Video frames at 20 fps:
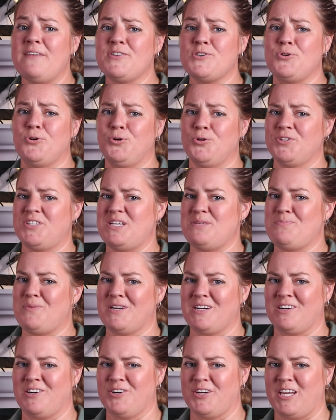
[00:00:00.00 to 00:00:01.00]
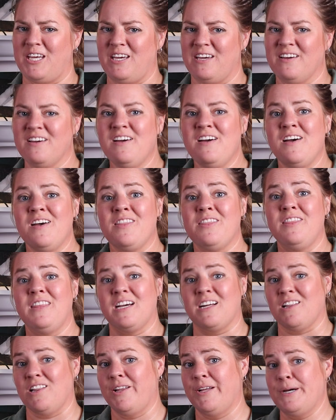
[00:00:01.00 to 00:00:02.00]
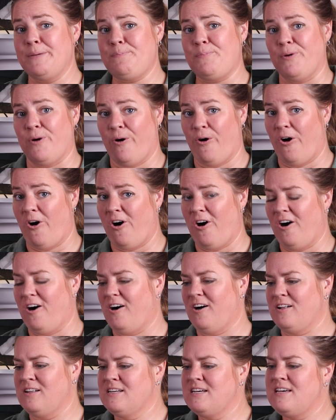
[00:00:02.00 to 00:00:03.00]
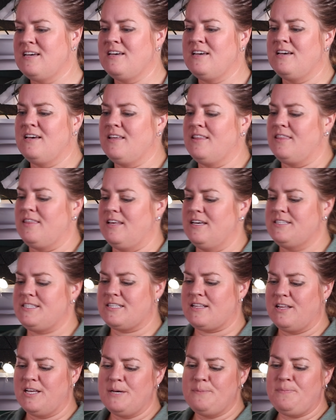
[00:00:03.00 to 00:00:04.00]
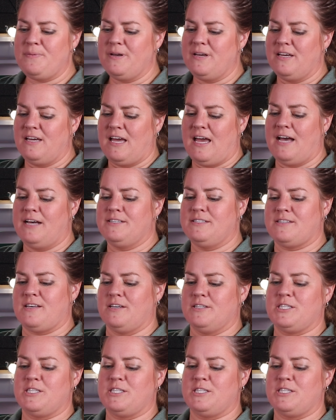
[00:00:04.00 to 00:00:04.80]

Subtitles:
an oldie but goodie, the Clip All. This clip has a